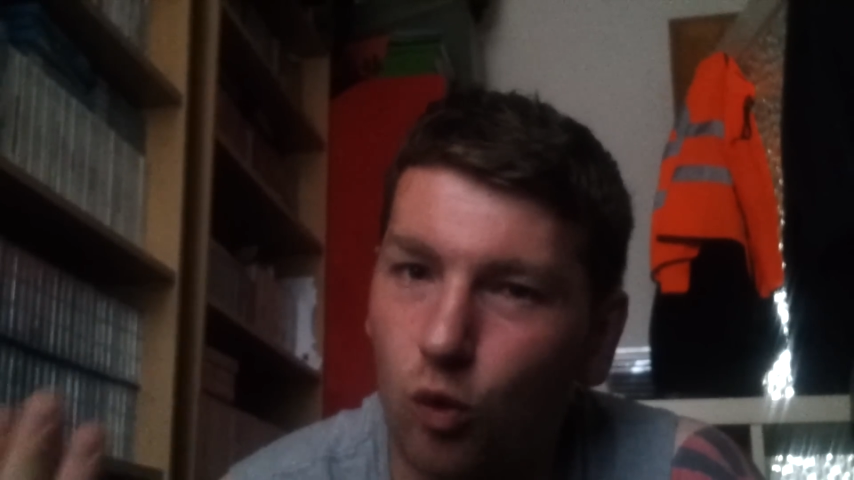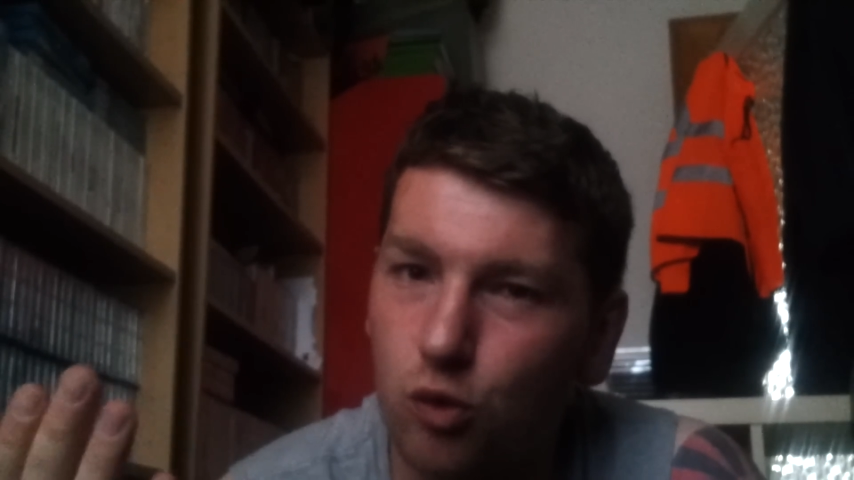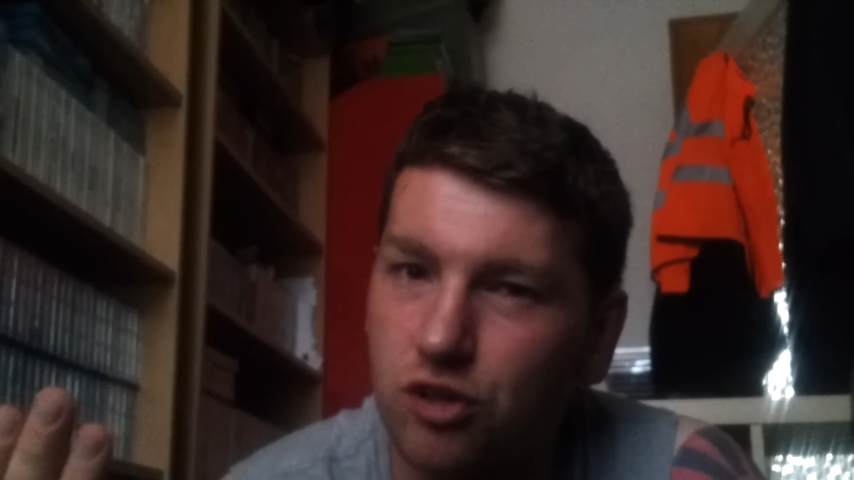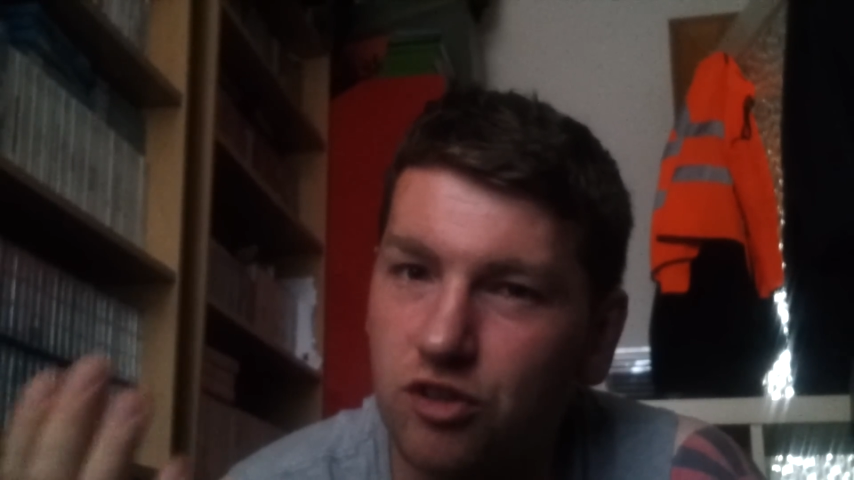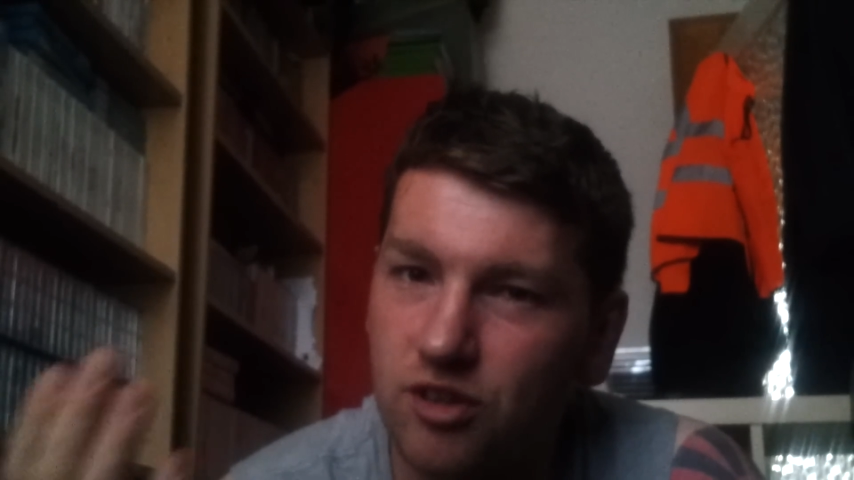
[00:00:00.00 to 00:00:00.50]
the
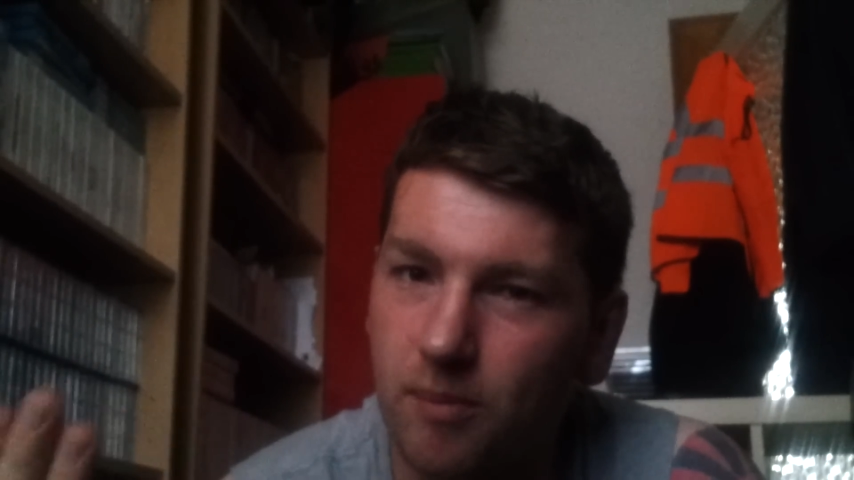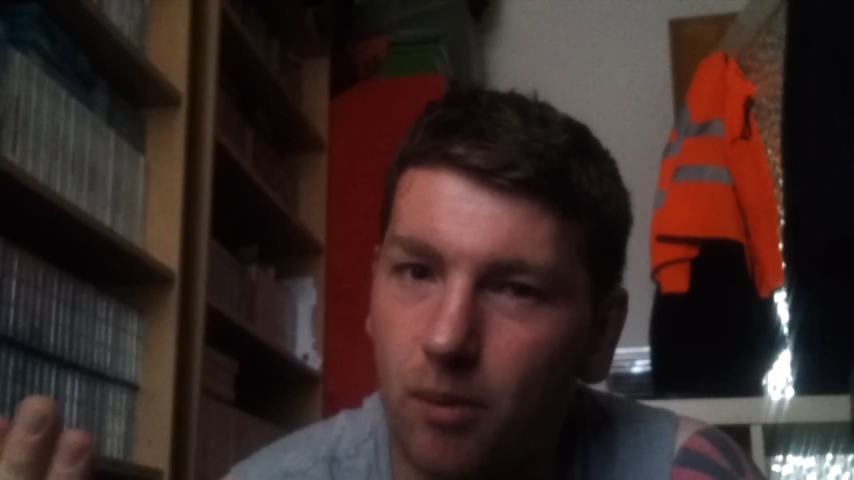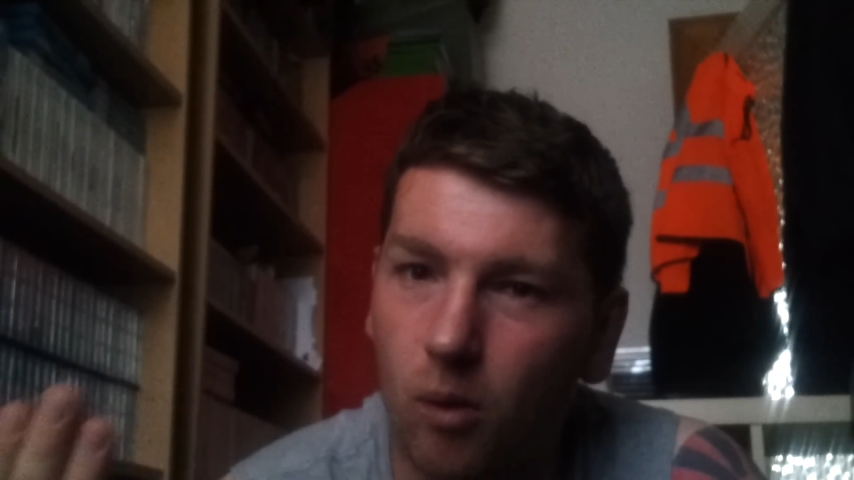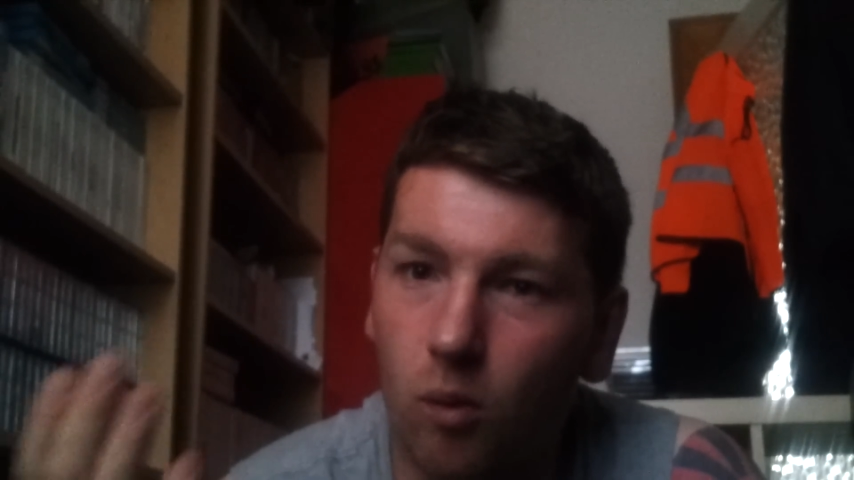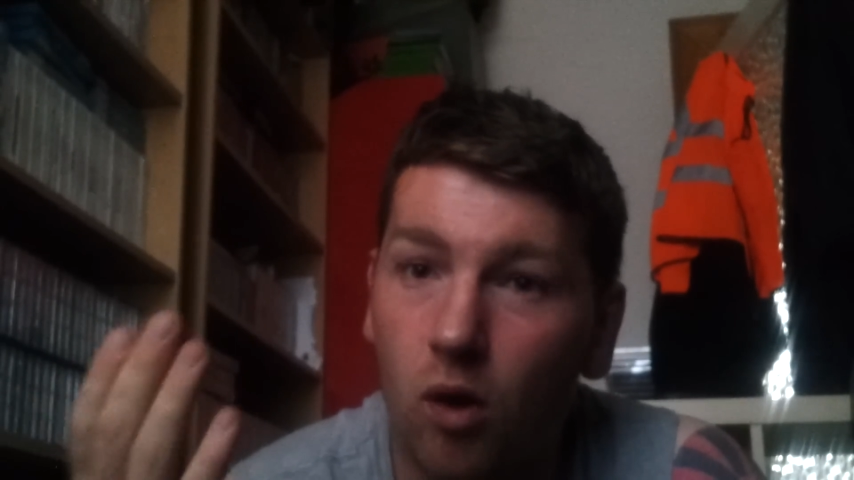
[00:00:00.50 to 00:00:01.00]
Ocean
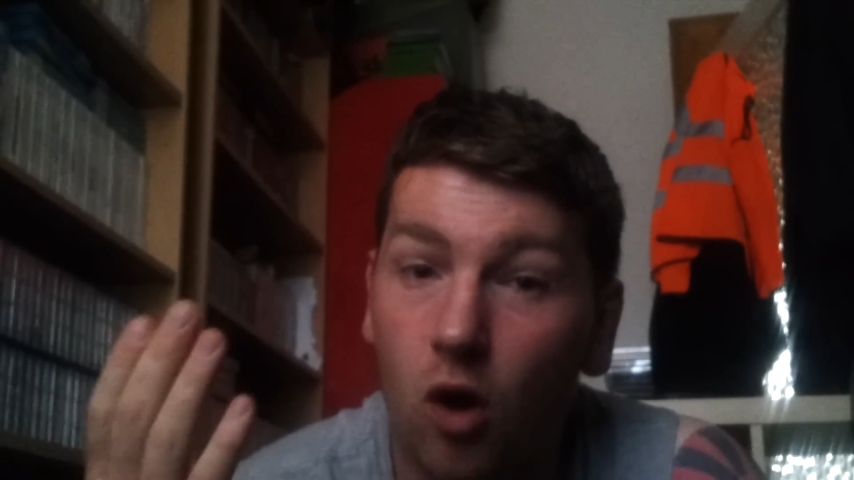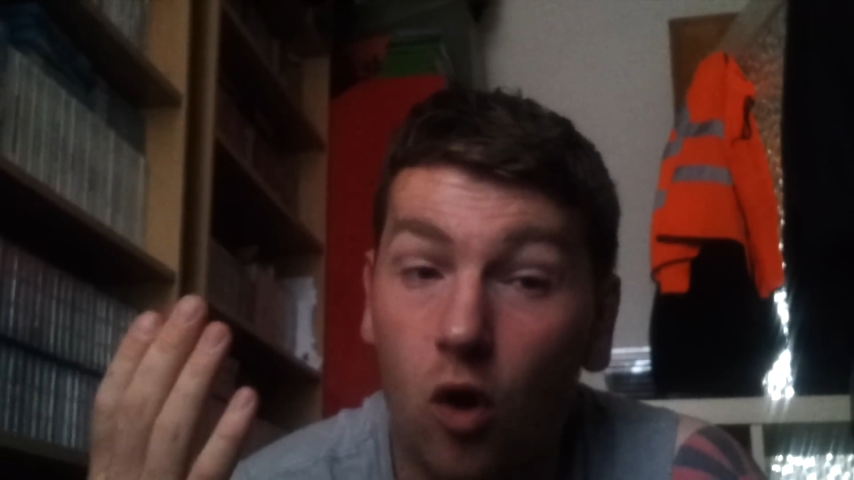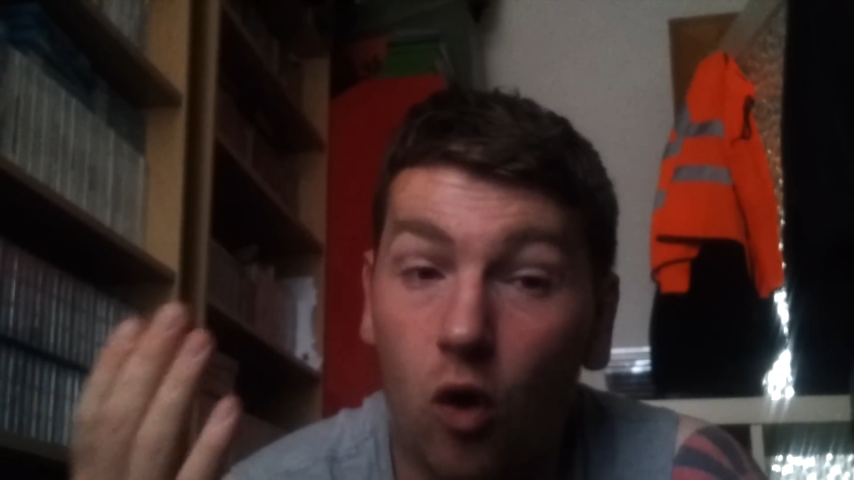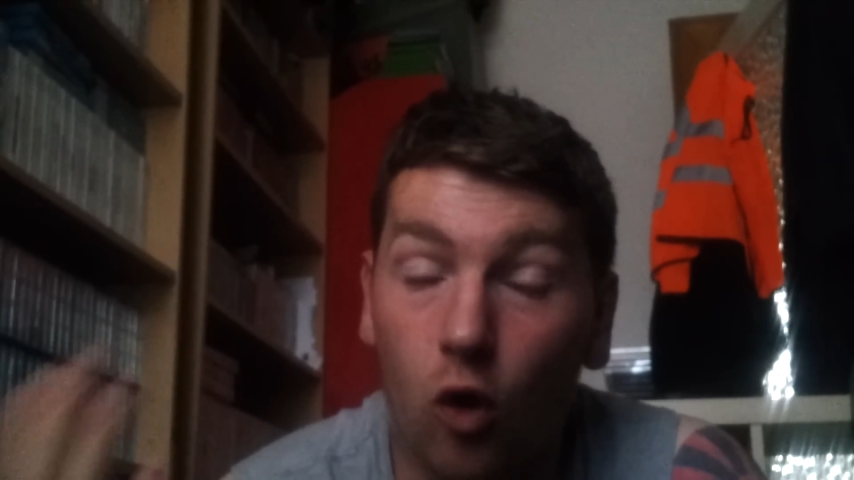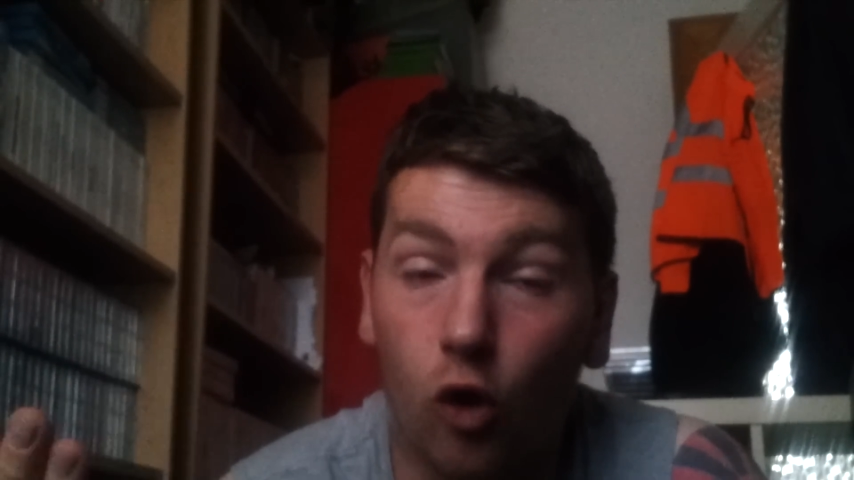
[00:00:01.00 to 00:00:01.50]
symbol
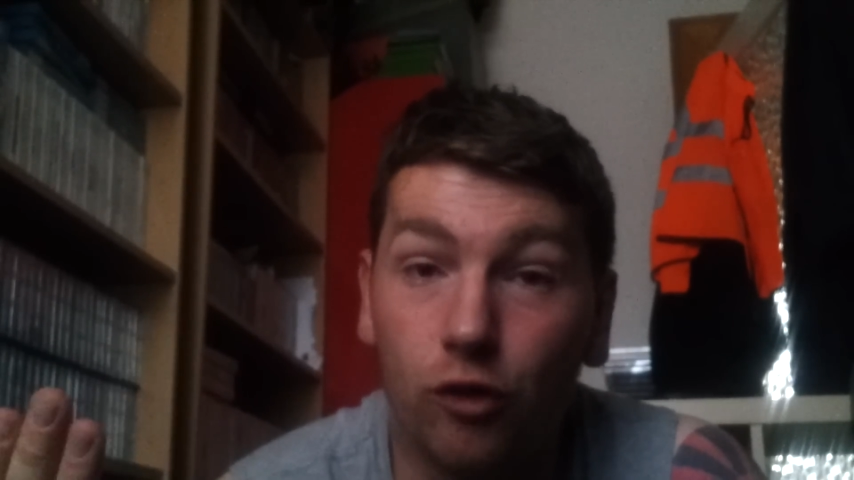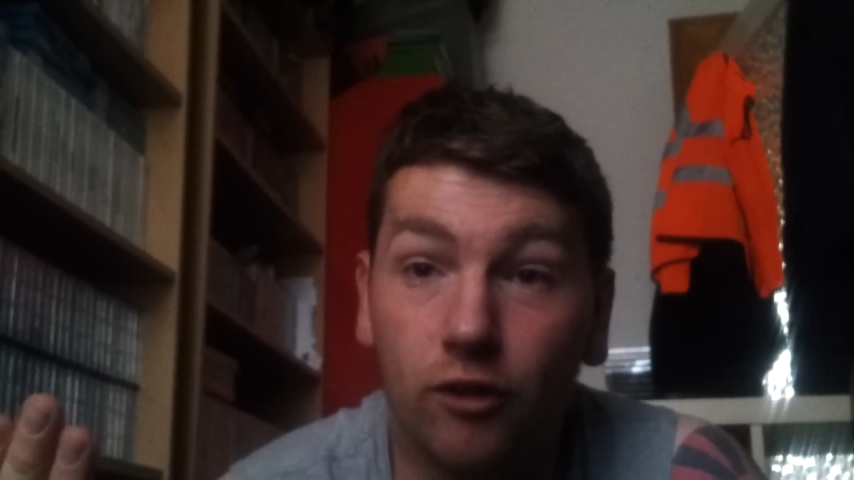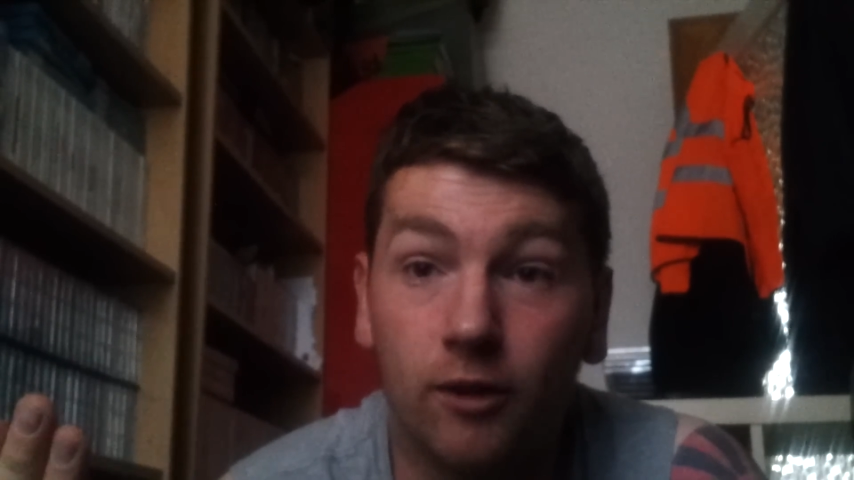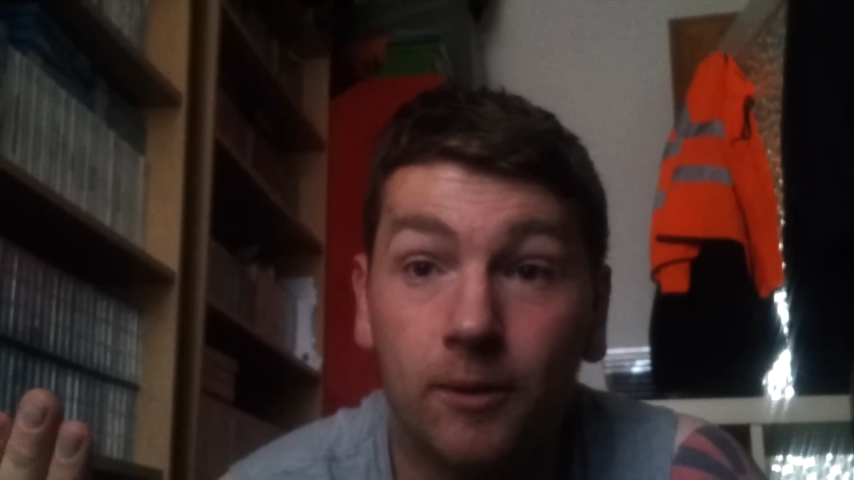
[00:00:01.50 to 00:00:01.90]
on